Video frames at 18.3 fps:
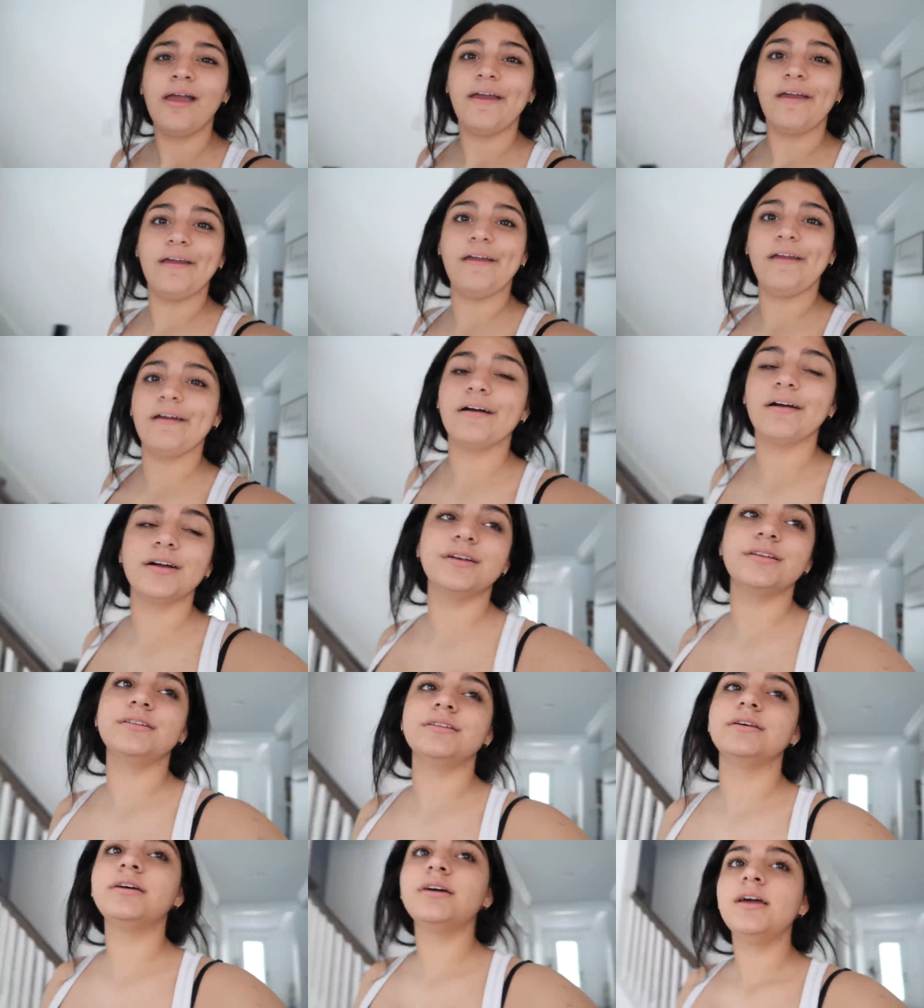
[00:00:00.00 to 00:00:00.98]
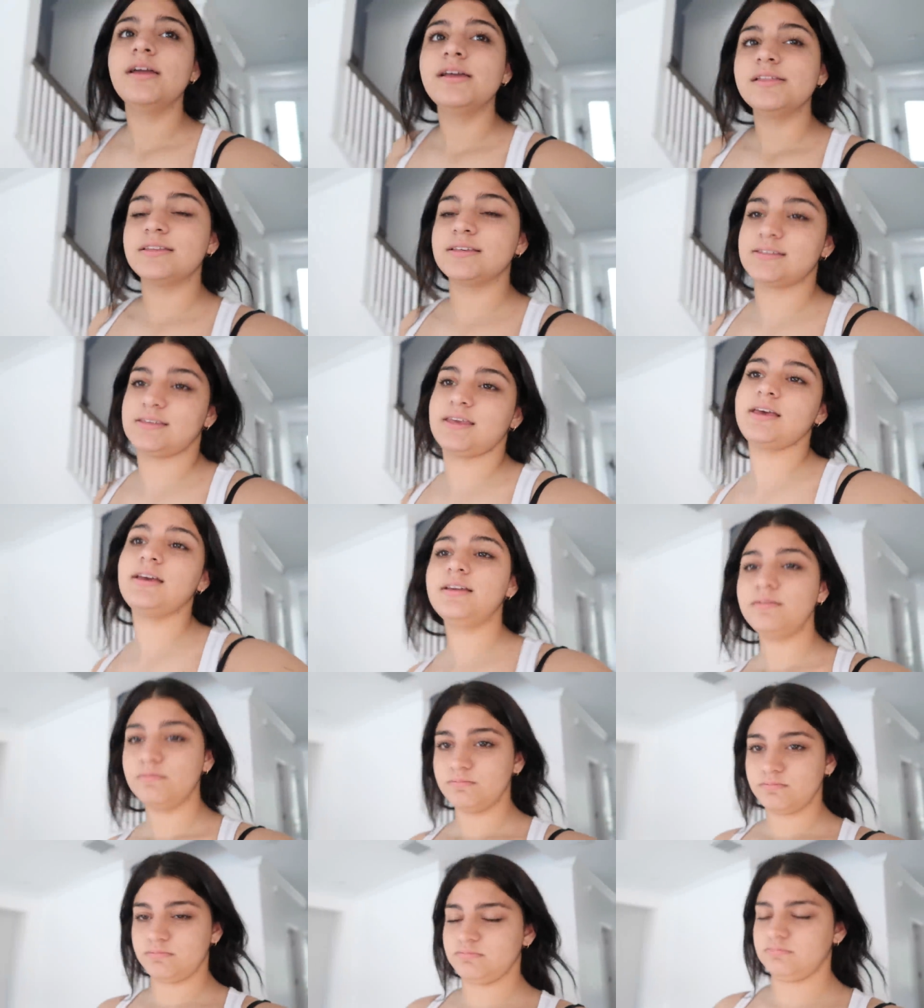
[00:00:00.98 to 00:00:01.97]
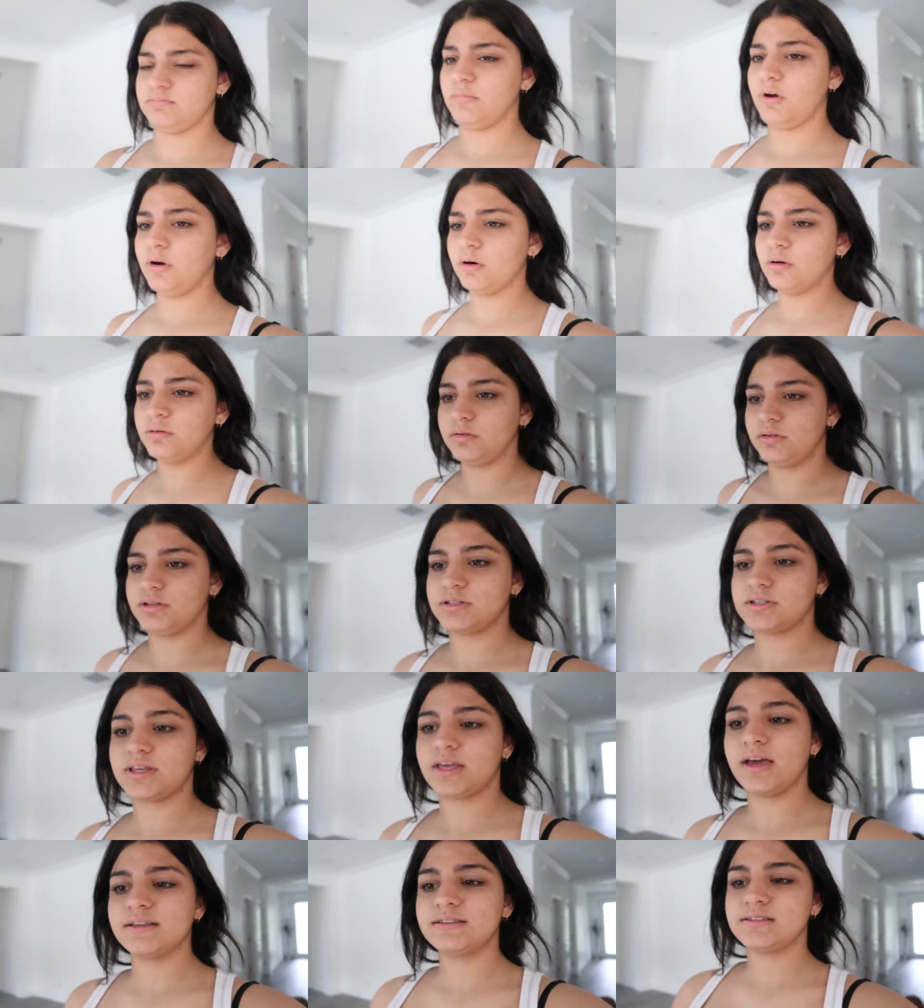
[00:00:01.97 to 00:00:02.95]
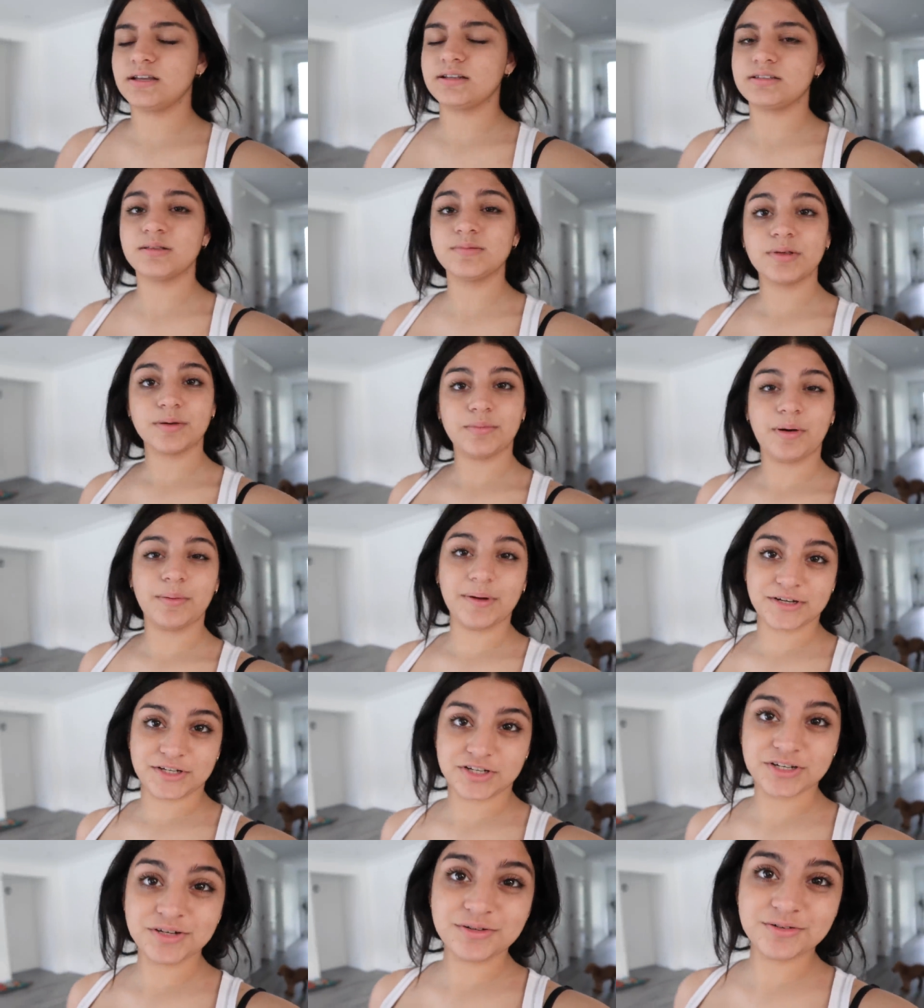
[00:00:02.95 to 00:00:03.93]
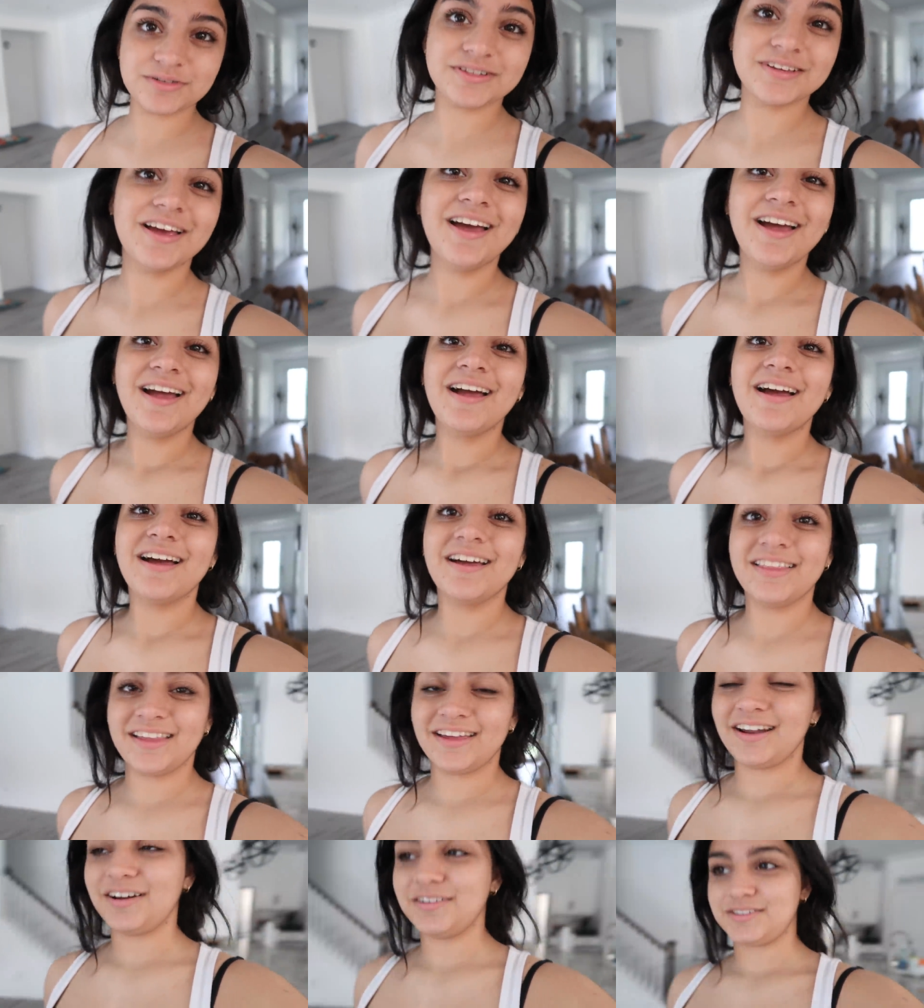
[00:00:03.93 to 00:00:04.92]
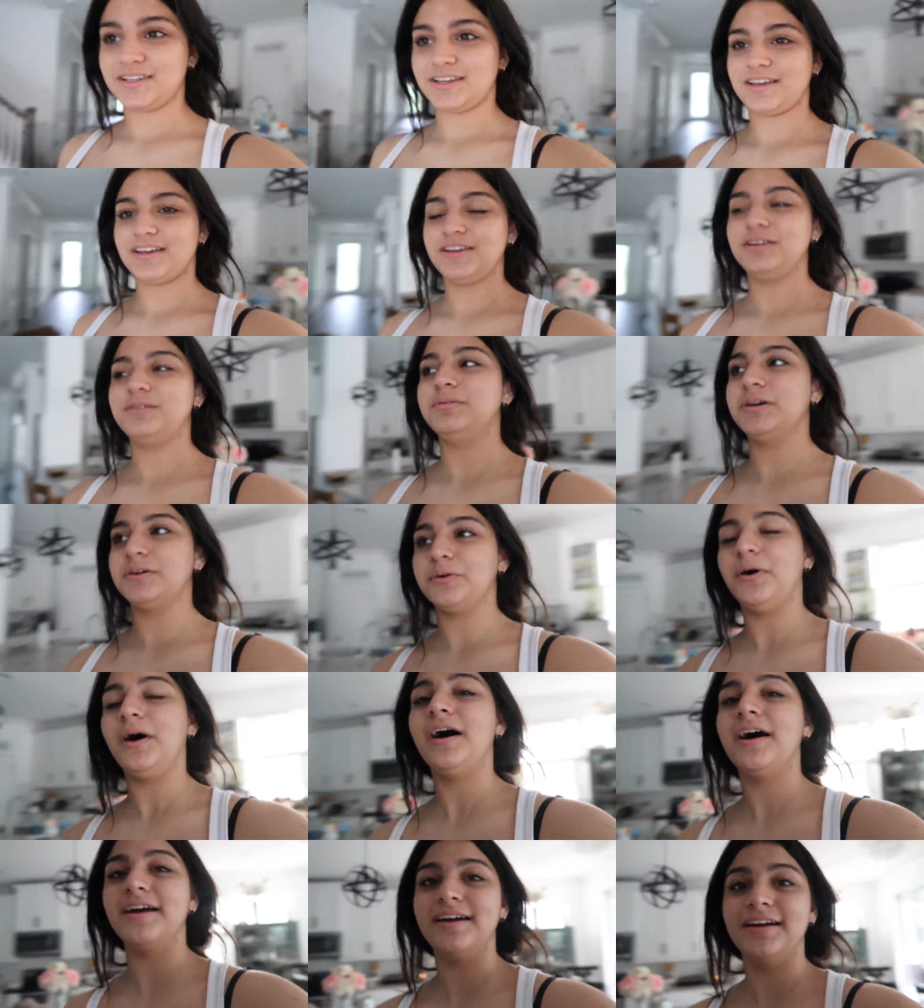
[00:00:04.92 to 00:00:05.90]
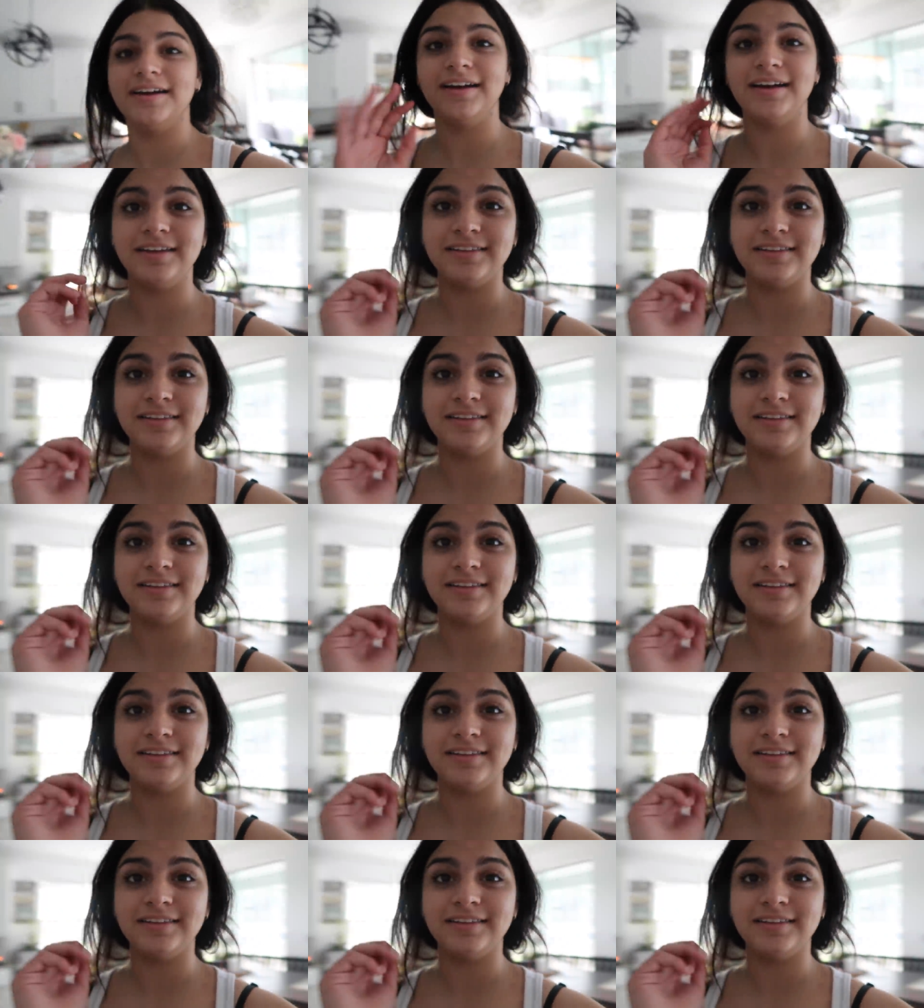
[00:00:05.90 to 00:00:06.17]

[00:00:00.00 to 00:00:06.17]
And this kid, oh, this kid said something about my shoes. And then I was like, can you be quiet?